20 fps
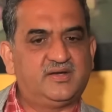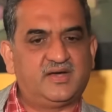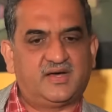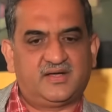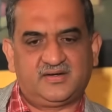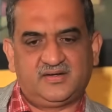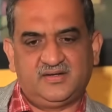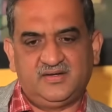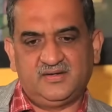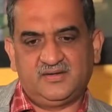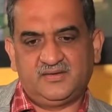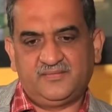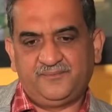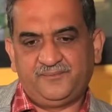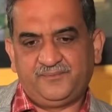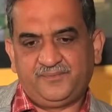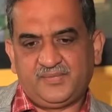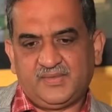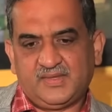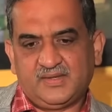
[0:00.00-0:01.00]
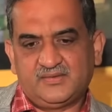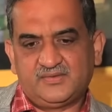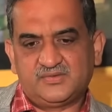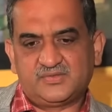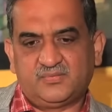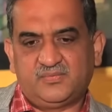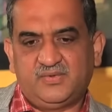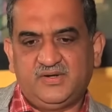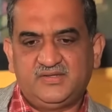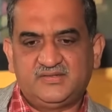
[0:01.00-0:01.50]
dark here.
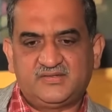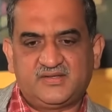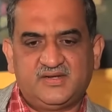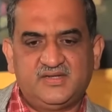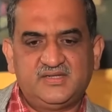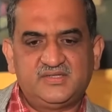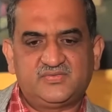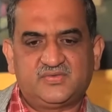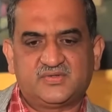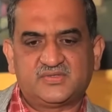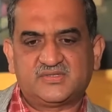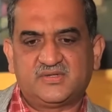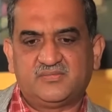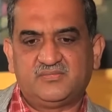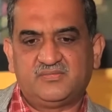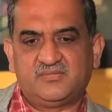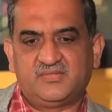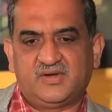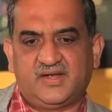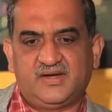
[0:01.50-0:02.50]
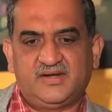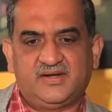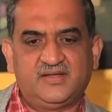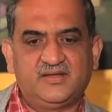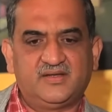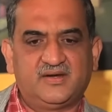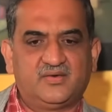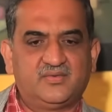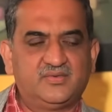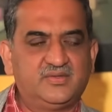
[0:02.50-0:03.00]
So please arrange for some
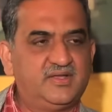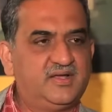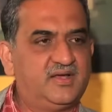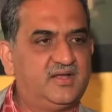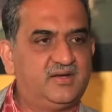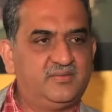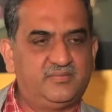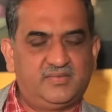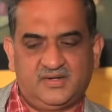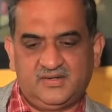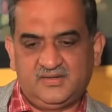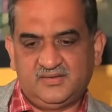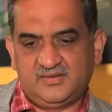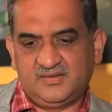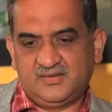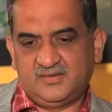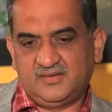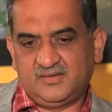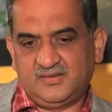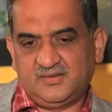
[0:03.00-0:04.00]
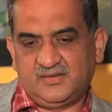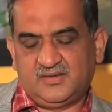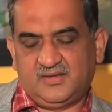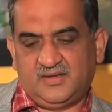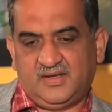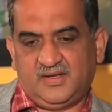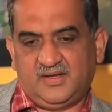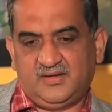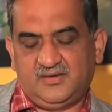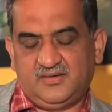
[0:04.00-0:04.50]
lighting around the helipad.
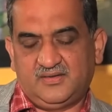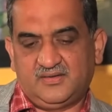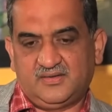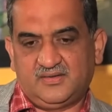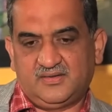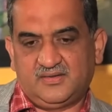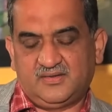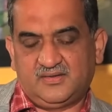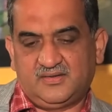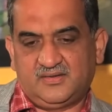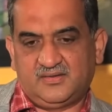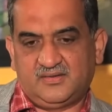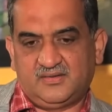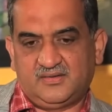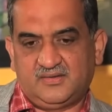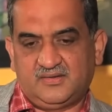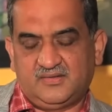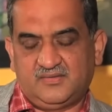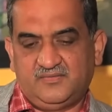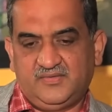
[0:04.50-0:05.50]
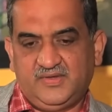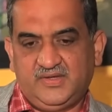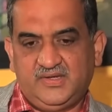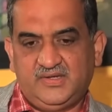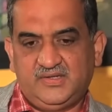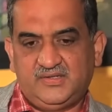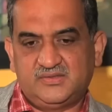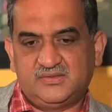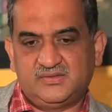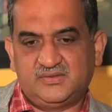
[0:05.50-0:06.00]
And
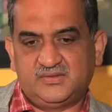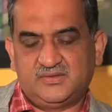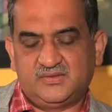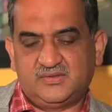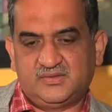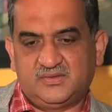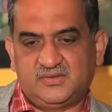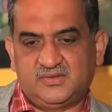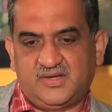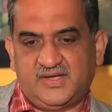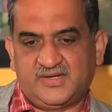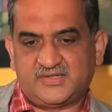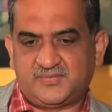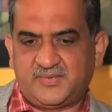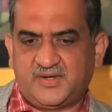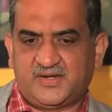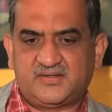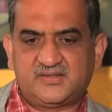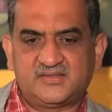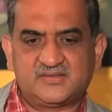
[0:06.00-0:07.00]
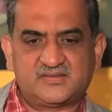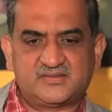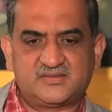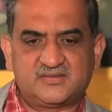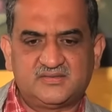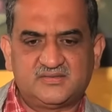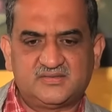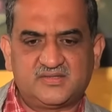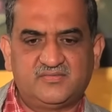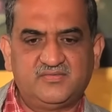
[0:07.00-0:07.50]
we expect us
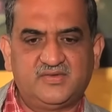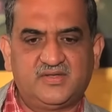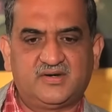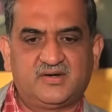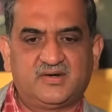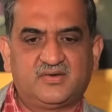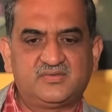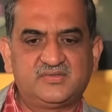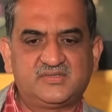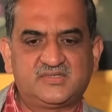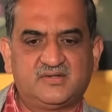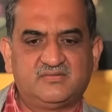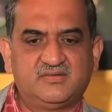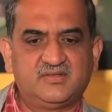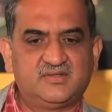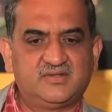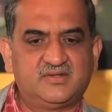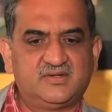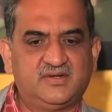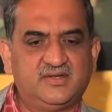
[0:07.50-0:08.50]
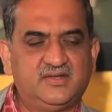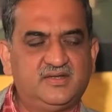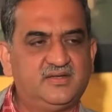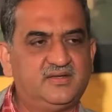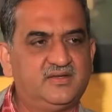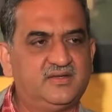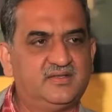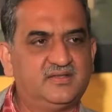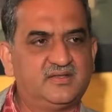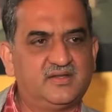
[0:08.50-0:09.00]
somewhere around
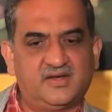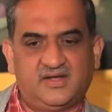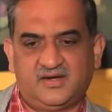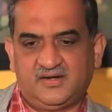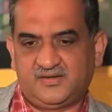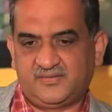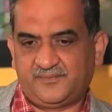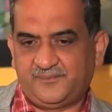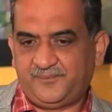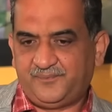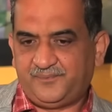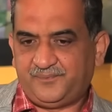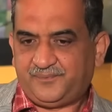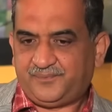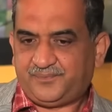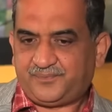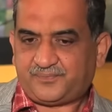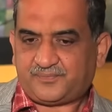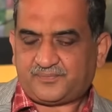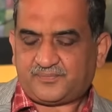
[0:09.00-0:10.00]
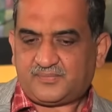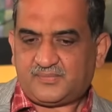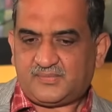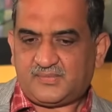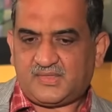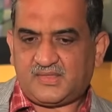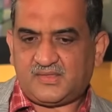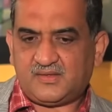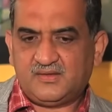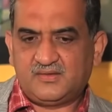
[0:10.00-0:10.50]
7:30 in the night.
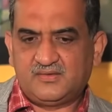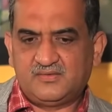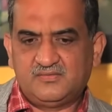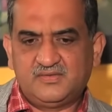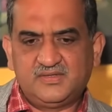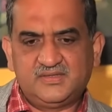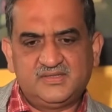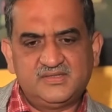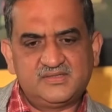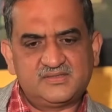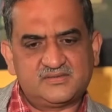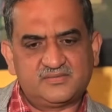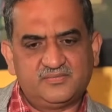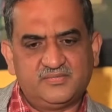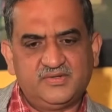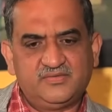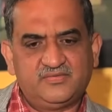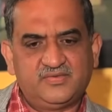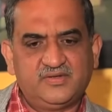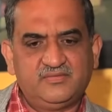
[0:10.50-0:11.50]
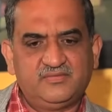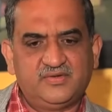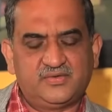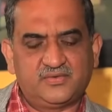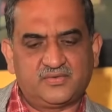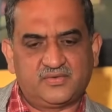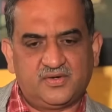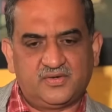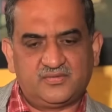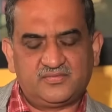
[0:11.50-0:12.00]
With this briefing, we
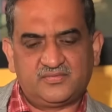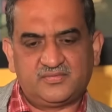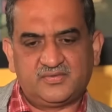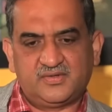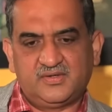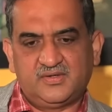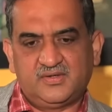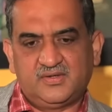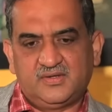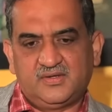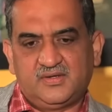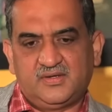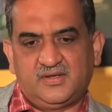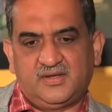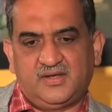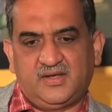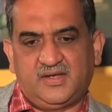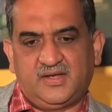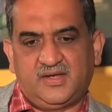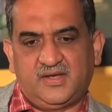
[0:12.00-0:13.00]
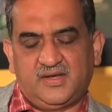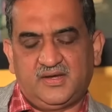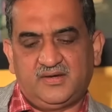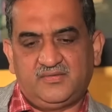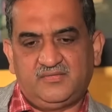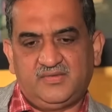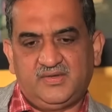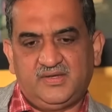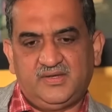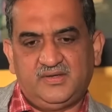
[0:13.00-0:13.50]
took off
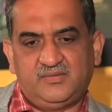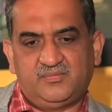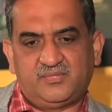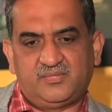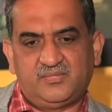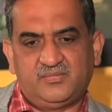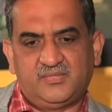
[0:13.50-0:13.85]
and we